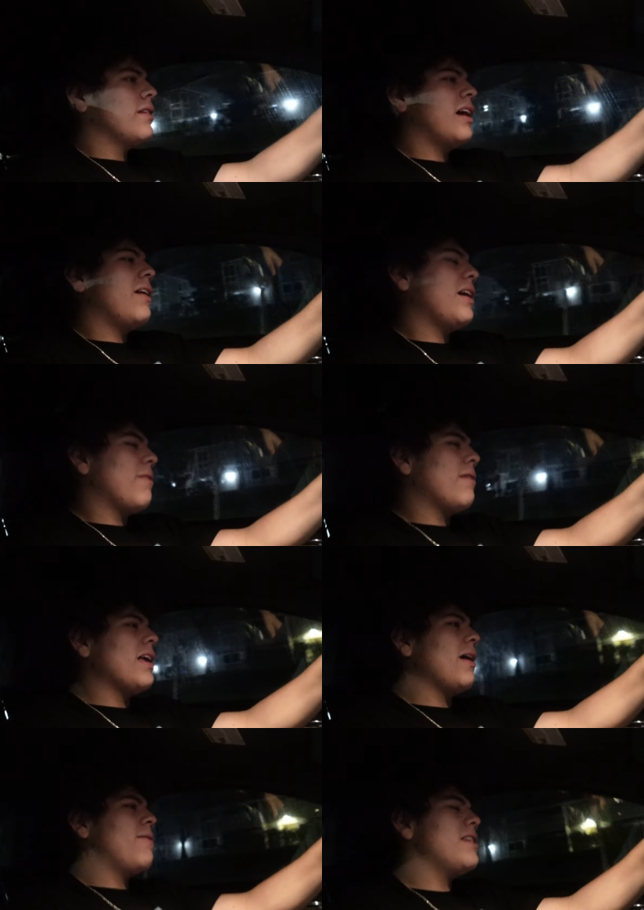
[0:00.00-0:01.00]
I
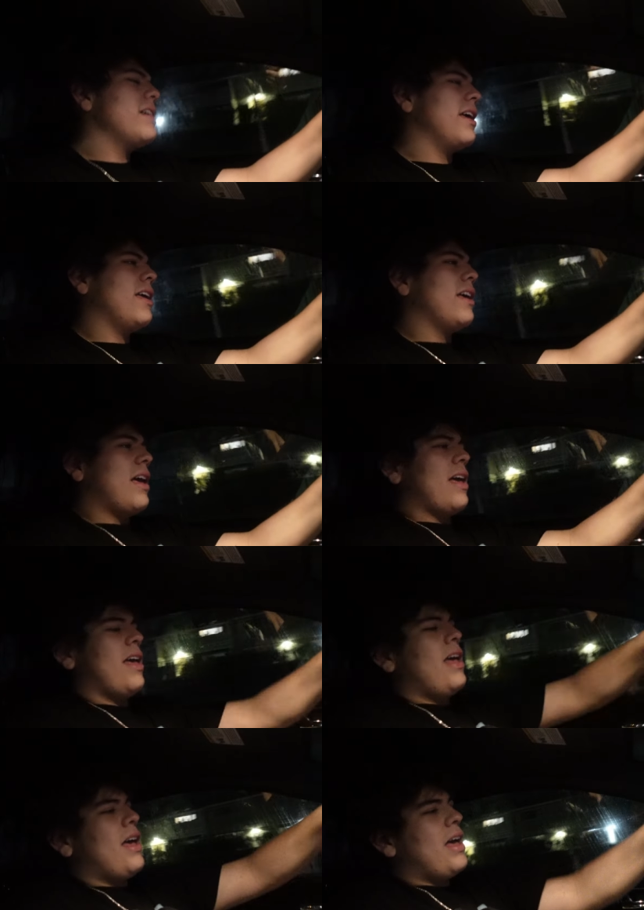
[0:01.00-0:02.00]
want
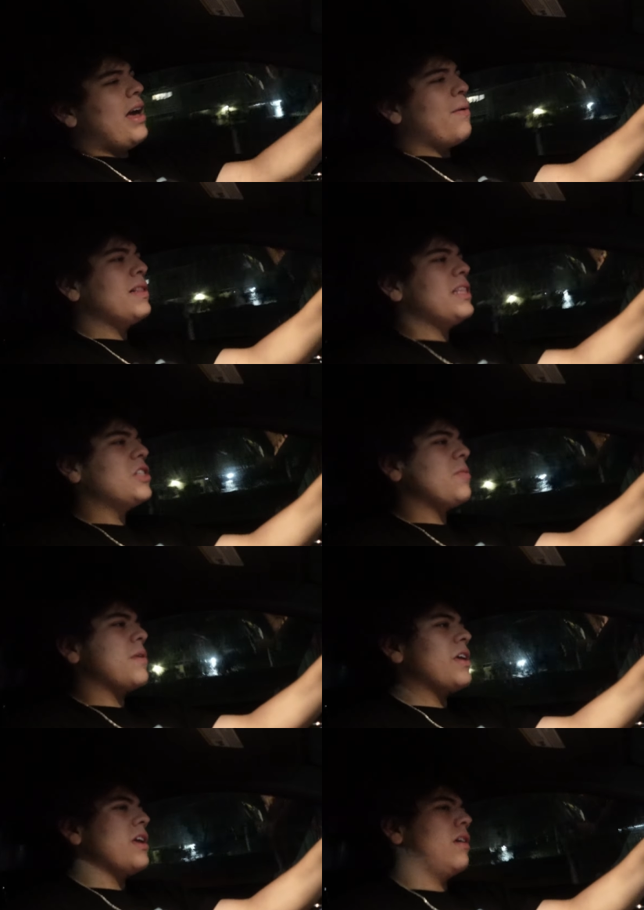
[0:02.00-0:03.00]
this to
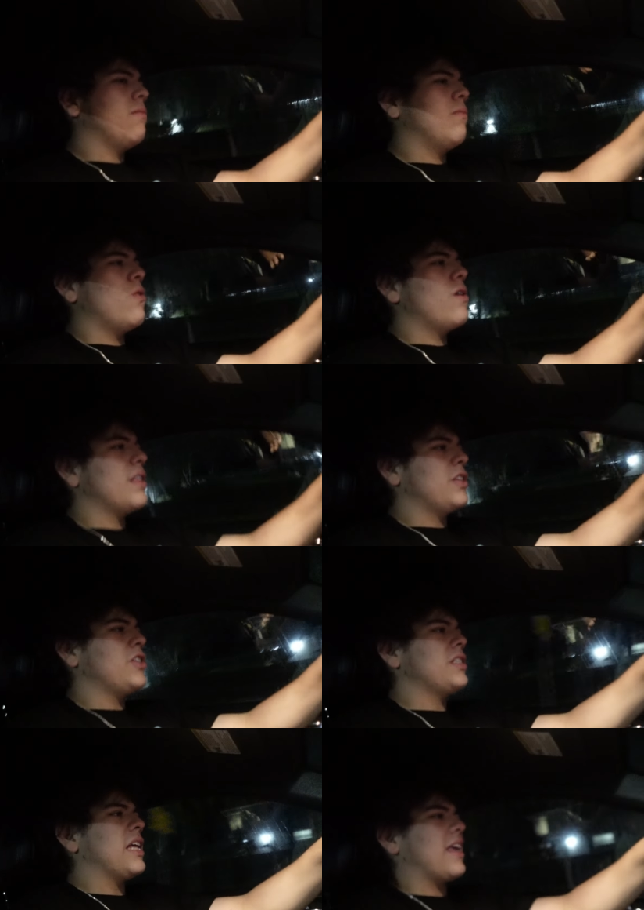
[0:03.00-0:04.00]
be more than
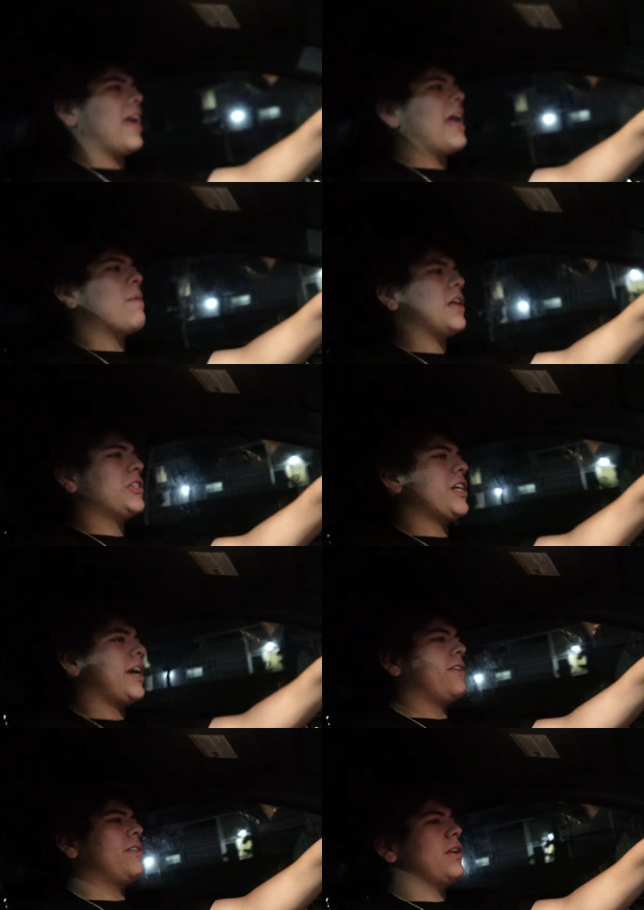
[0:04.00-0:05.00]
just a gaming
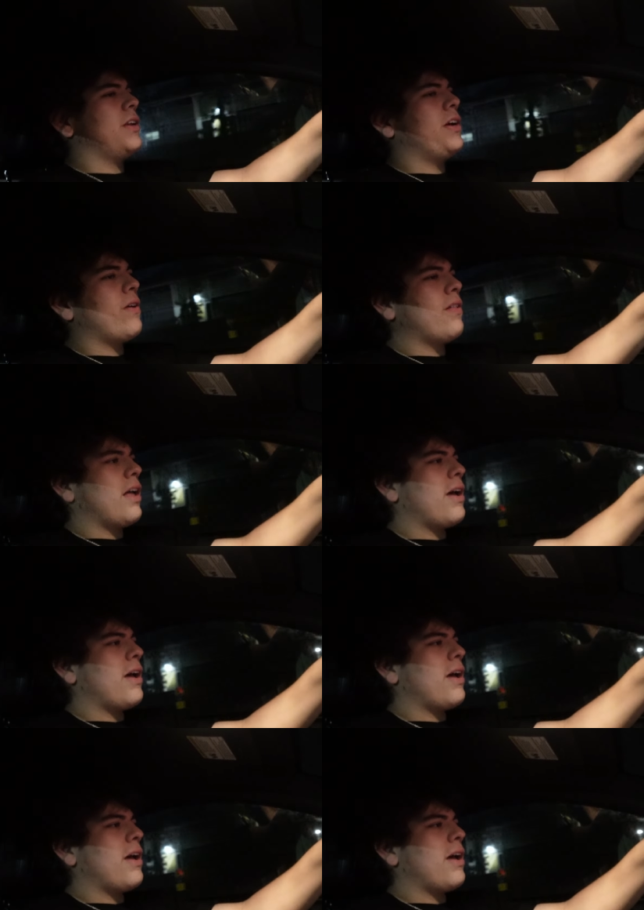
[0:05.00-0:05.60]
channel, you know?